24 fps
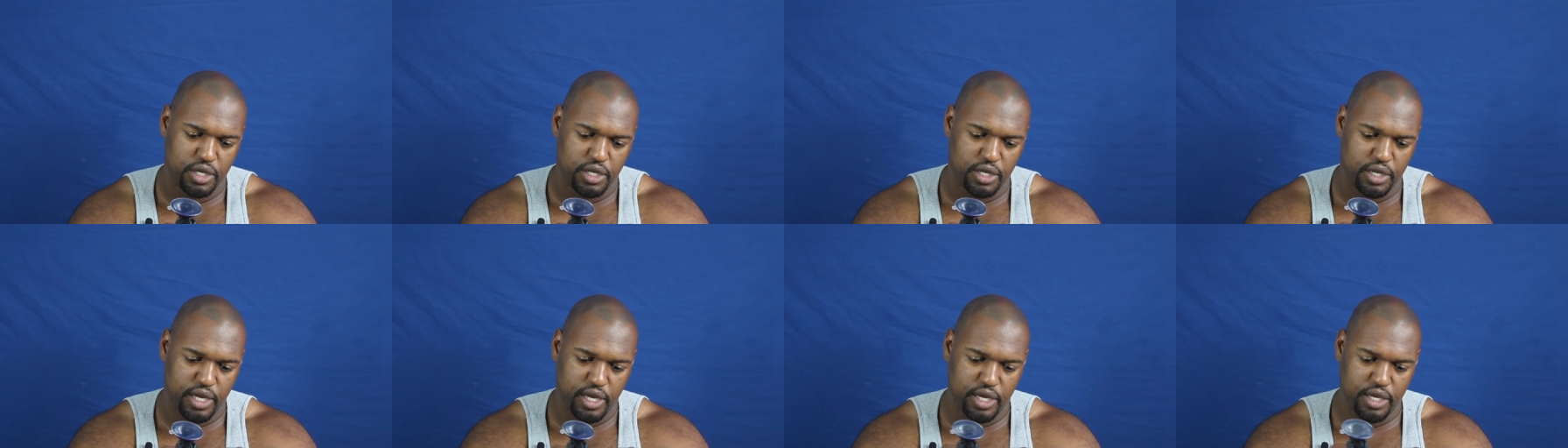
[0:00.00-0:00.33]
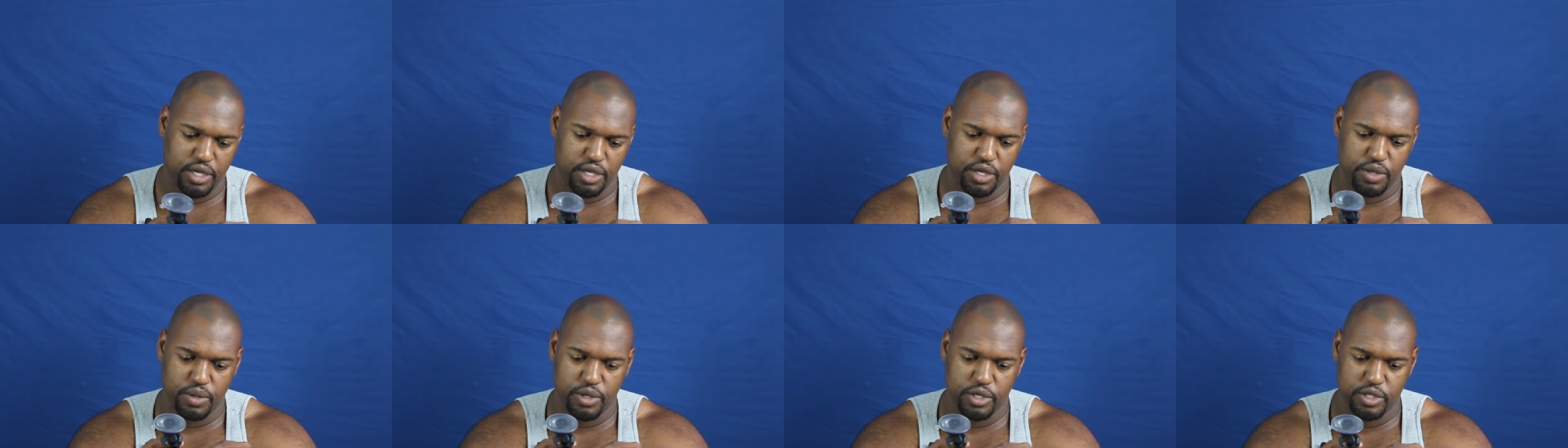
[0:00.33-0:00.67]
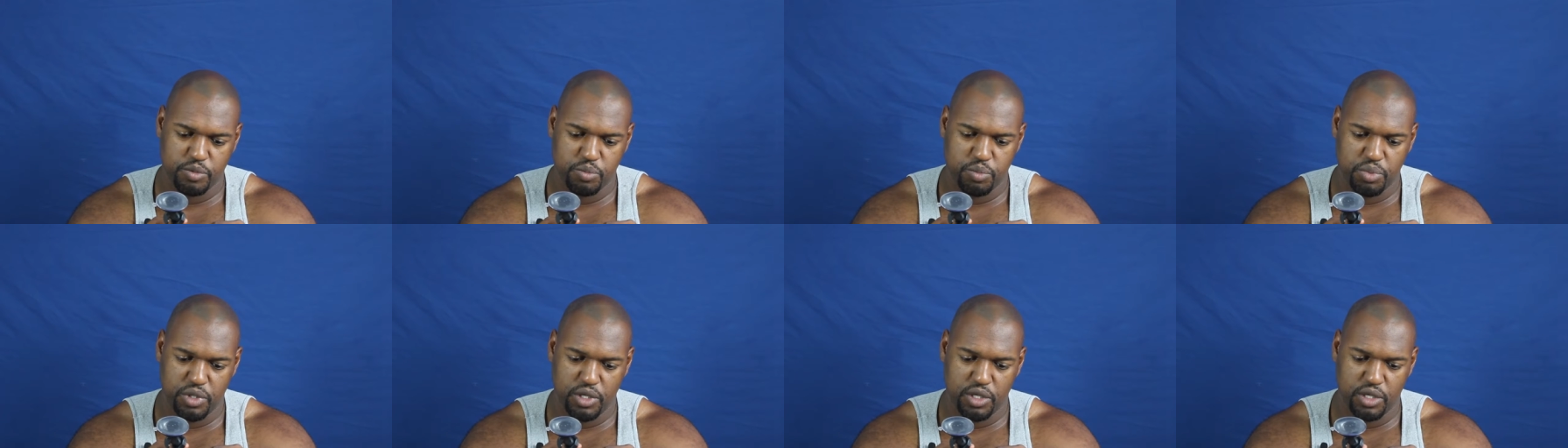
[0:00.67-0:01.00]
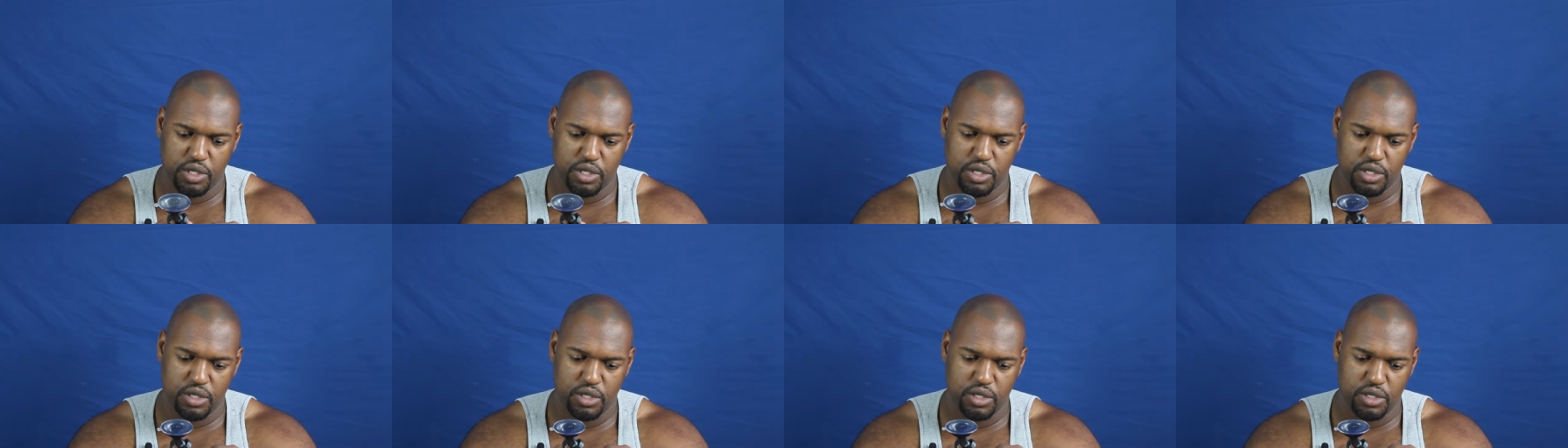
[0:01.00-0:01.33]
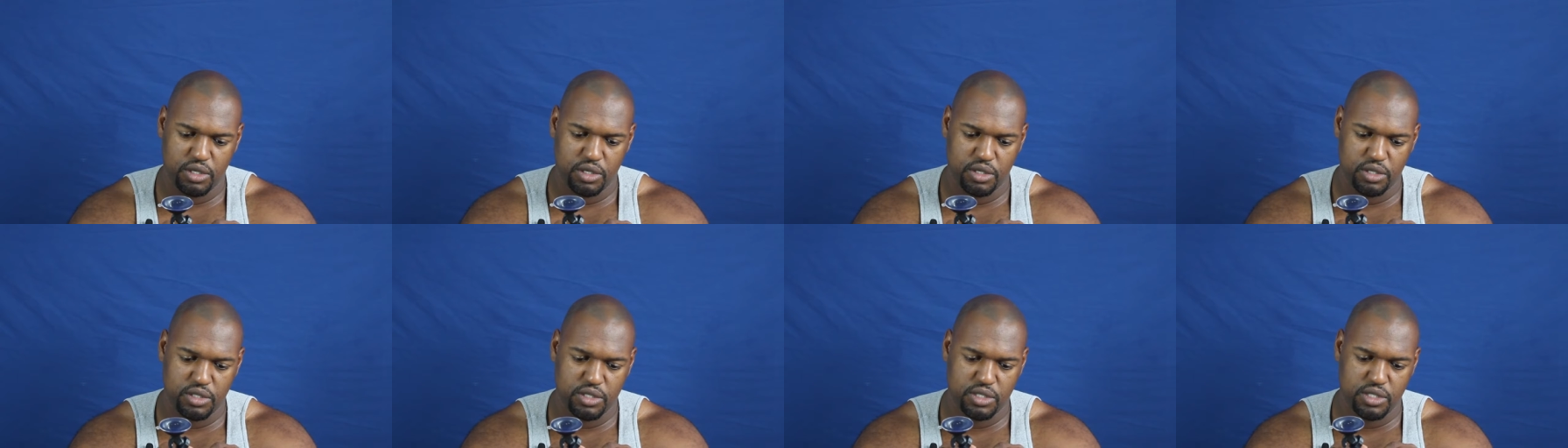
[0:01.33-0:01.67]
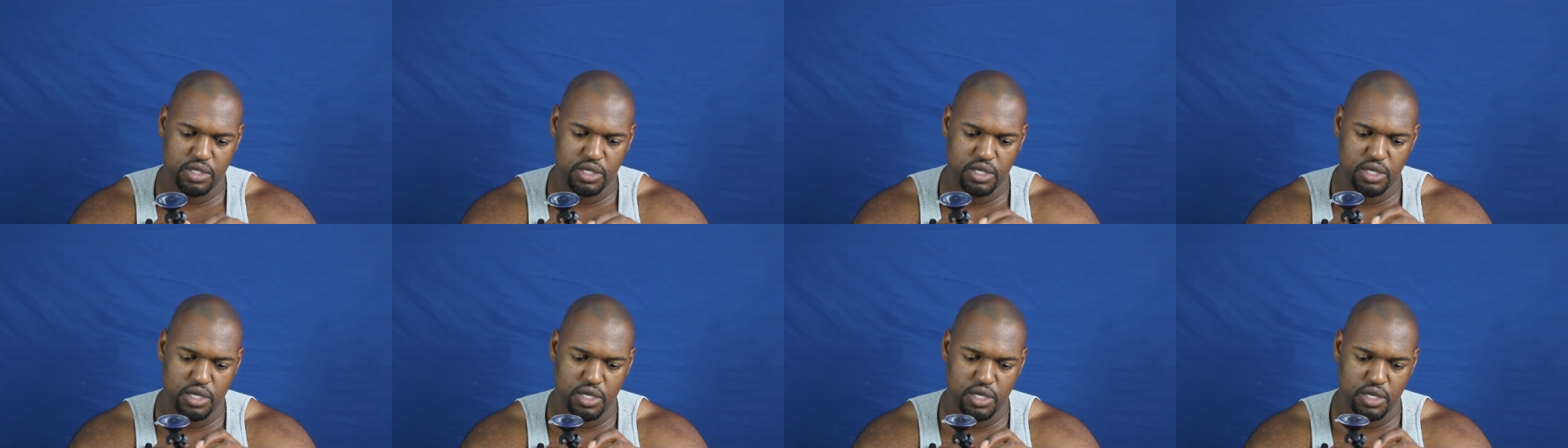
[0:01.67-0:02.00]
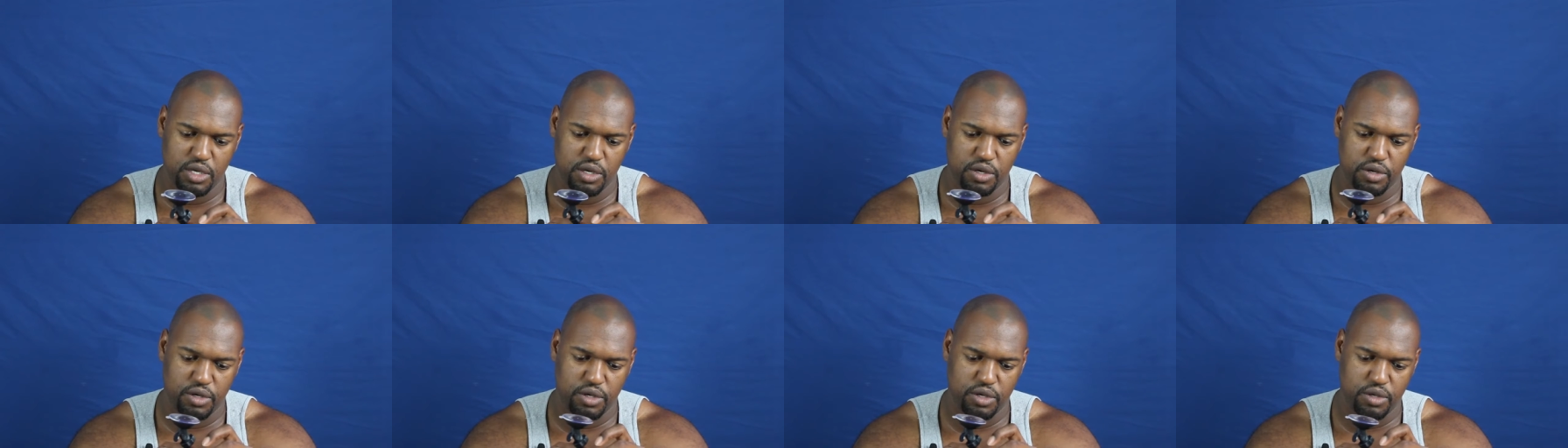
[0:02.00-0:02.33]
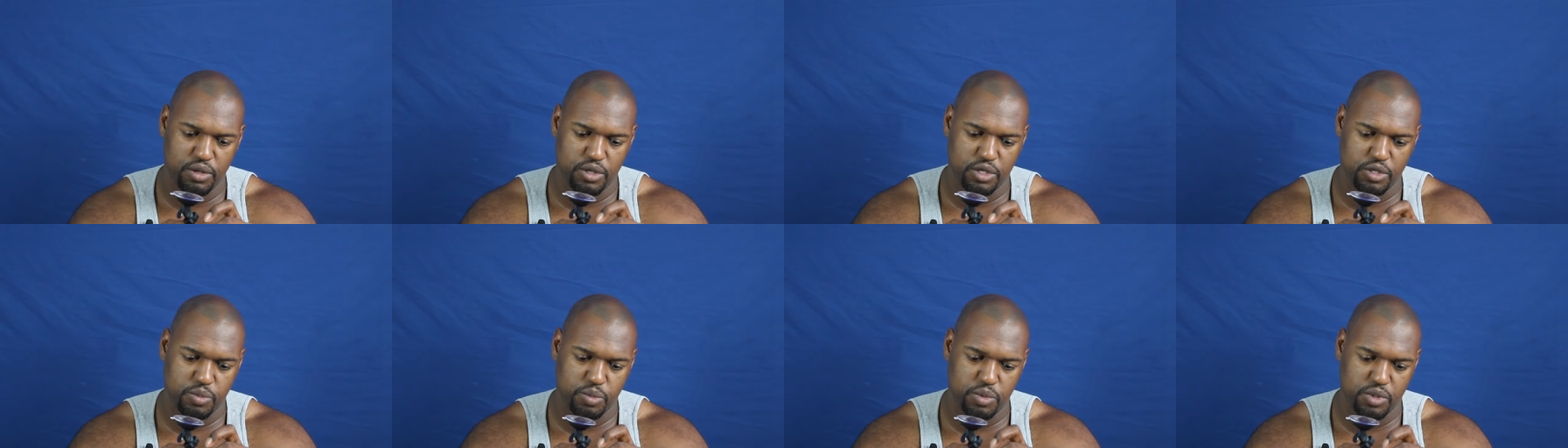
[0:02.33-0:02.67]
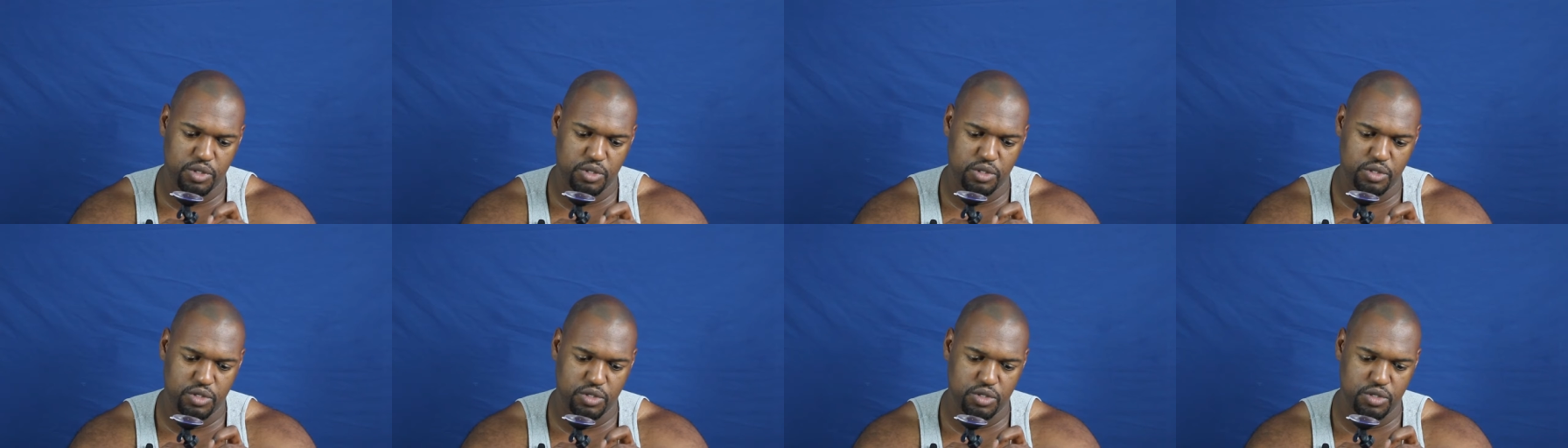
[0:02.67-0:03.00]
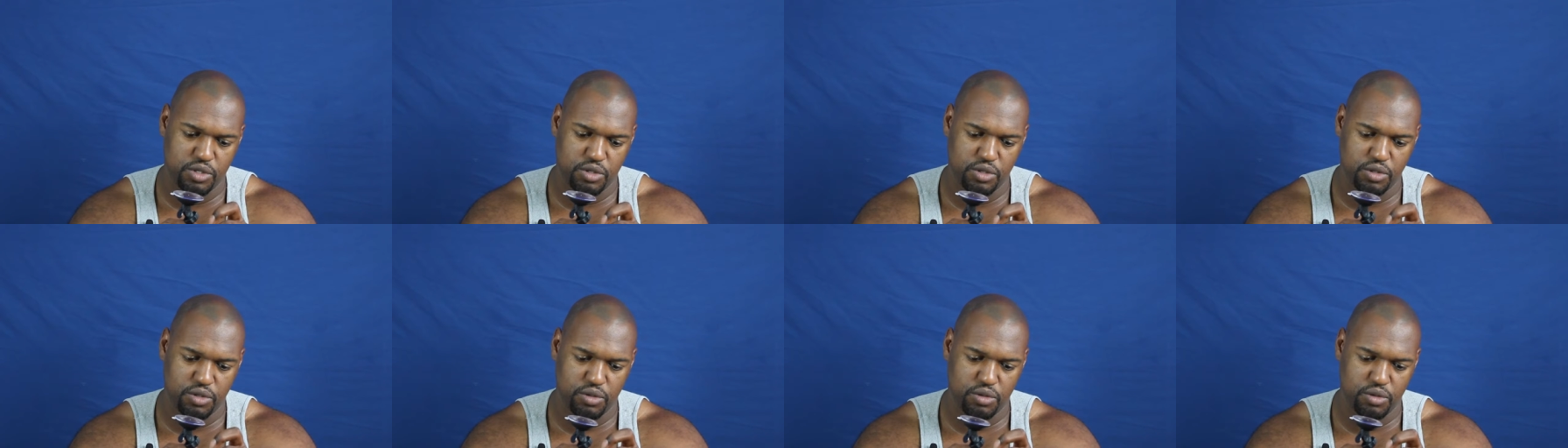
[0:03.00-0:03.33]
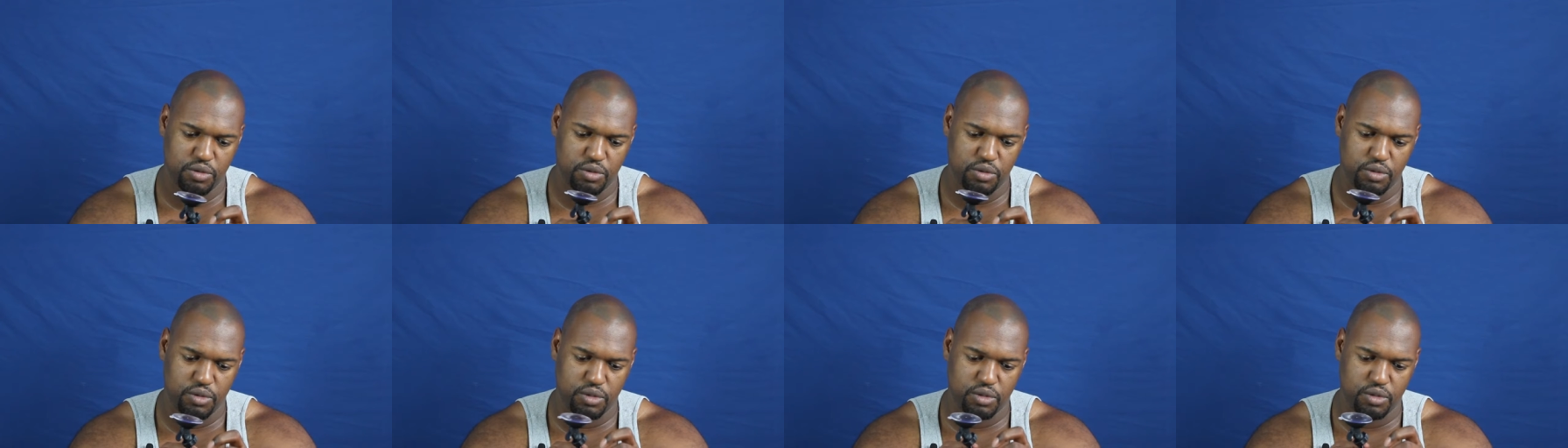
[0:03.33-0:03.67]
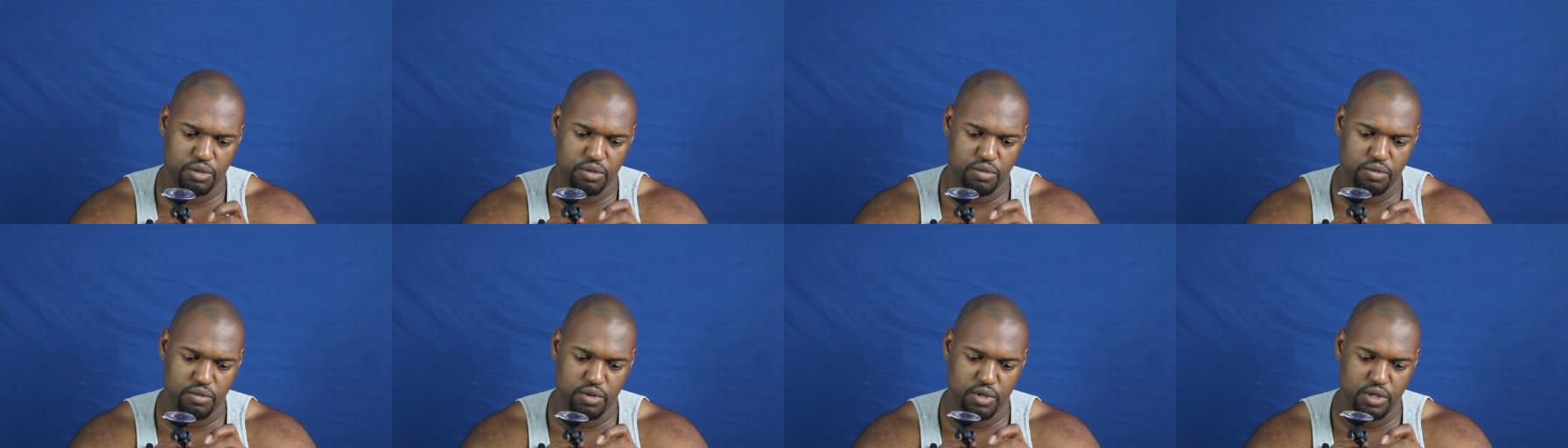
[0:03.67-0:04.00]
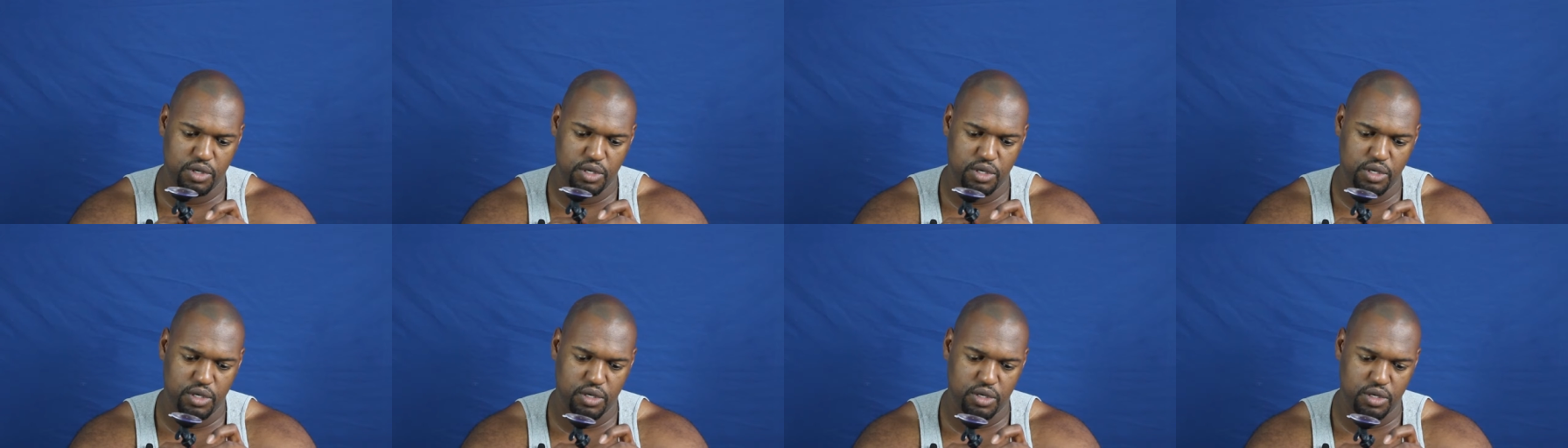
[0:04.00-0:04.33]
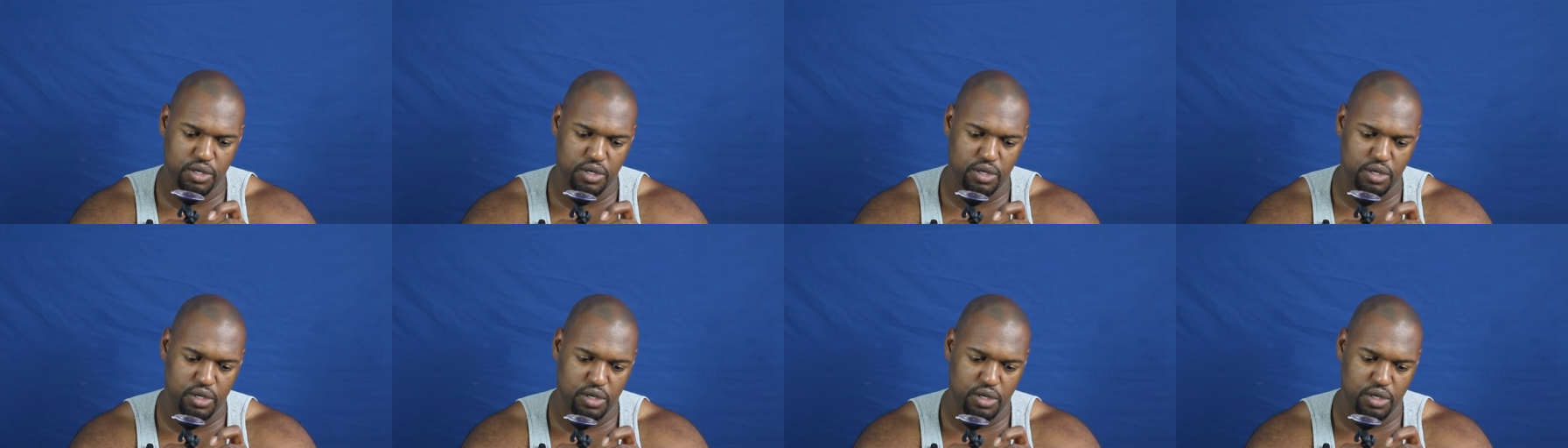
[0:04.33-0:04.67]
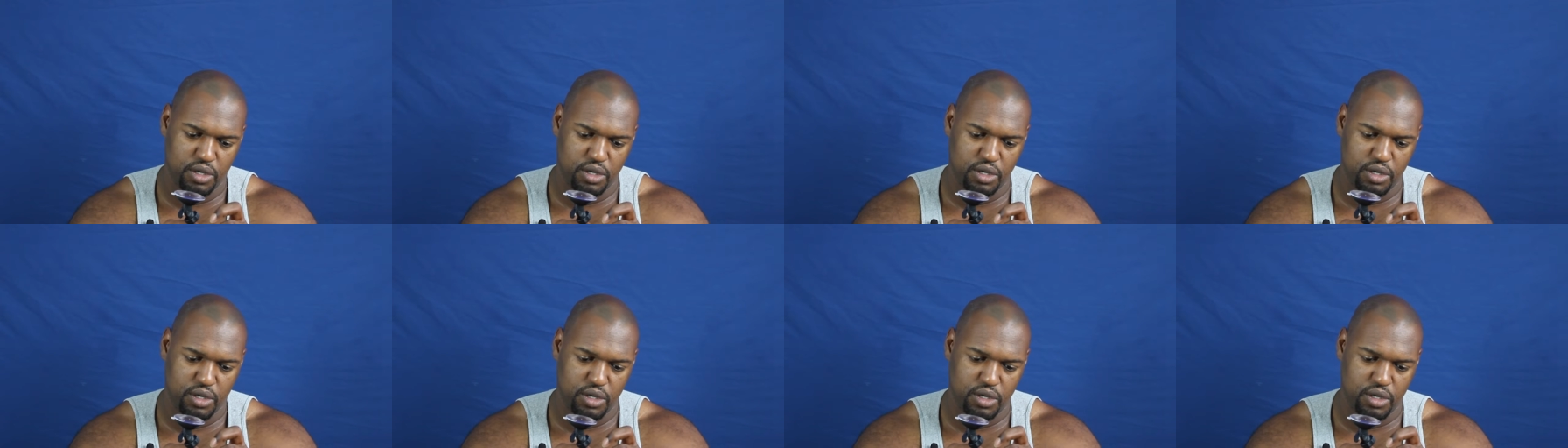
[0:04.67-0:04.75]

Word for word: not USB-C or USB 2 or 3 or